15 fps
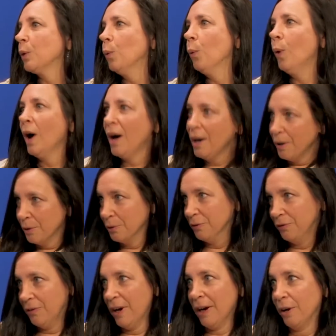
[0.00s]

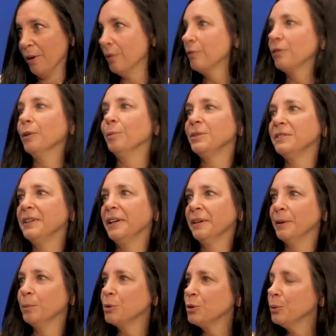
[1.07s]
wildfire from
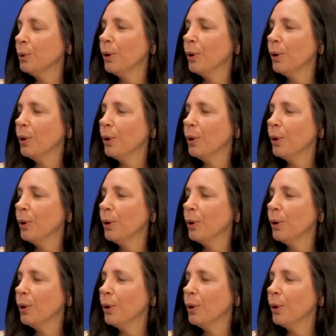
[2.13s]
Salem to